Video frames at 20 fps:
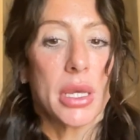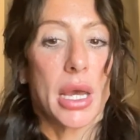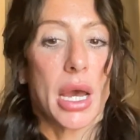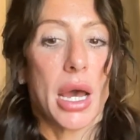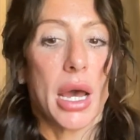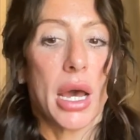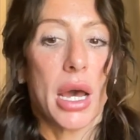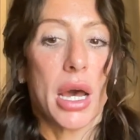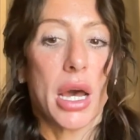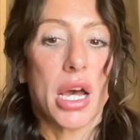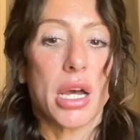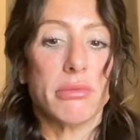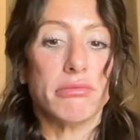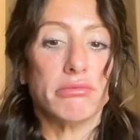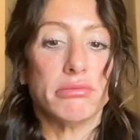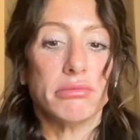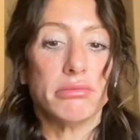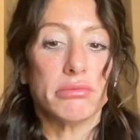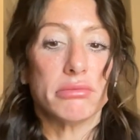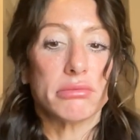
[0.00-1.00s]

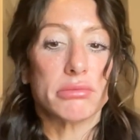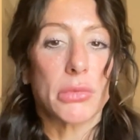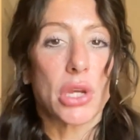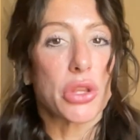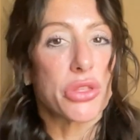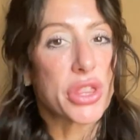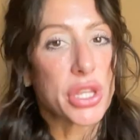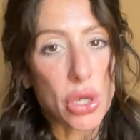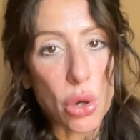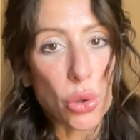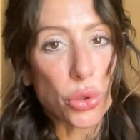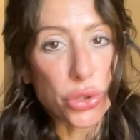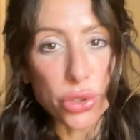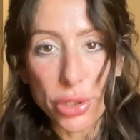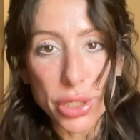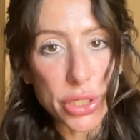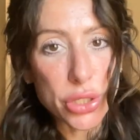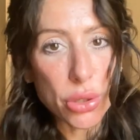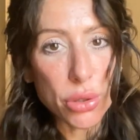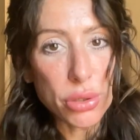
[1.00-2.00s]
the older
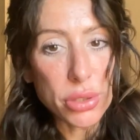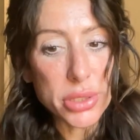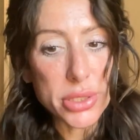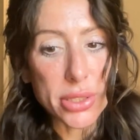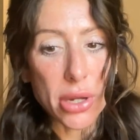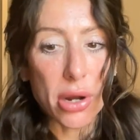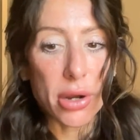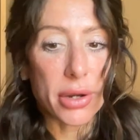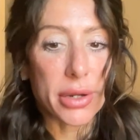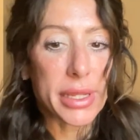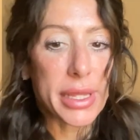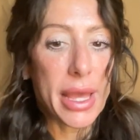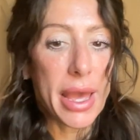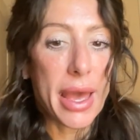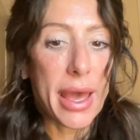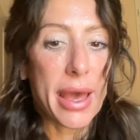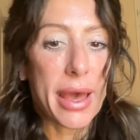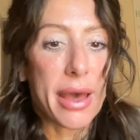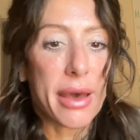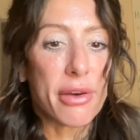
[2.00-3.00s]
adults already
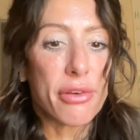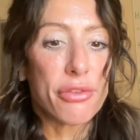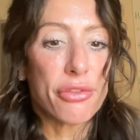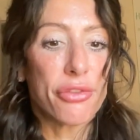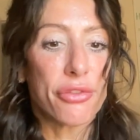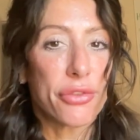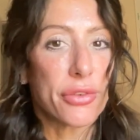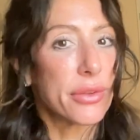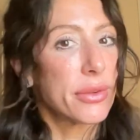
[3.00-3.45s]
have